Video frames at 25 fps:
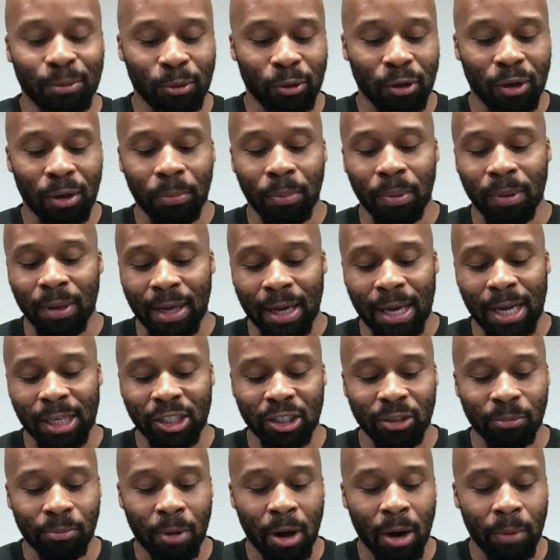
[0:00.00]
we're going to put an
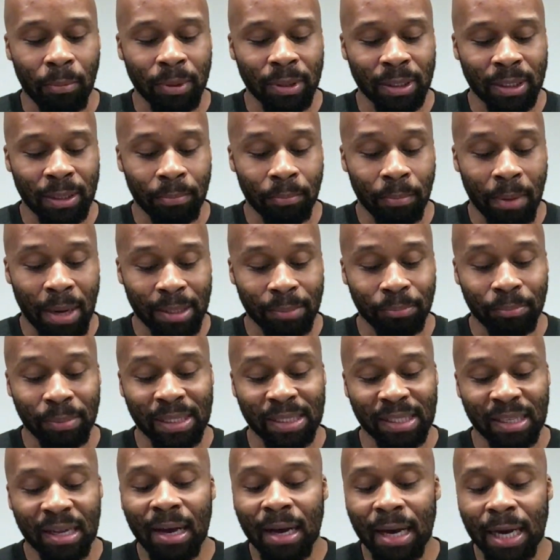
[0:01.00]
asterisk mark
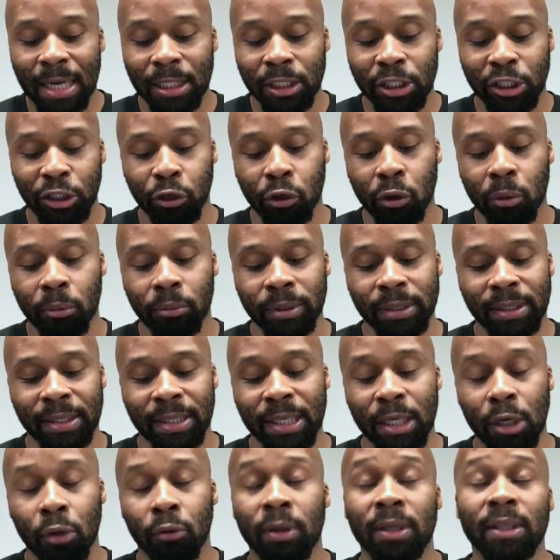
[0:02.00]
beside Jeryl
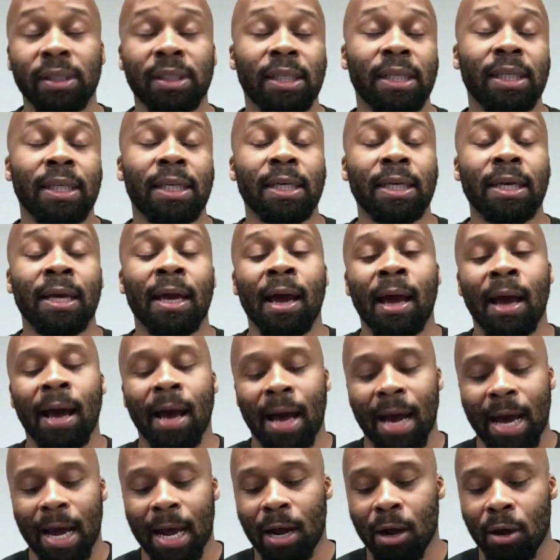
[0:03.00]
Brazil and see
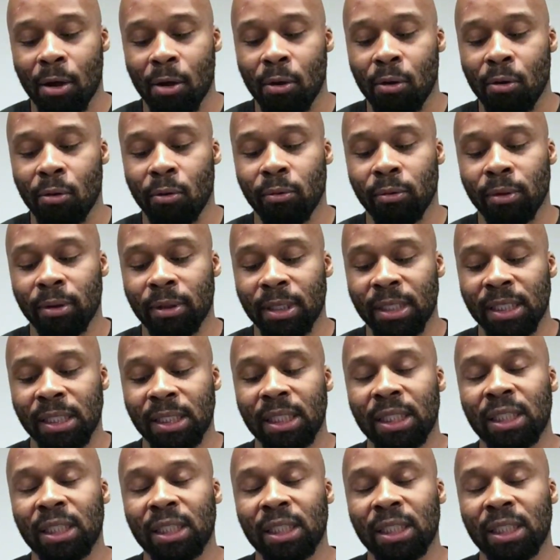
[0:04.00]
how this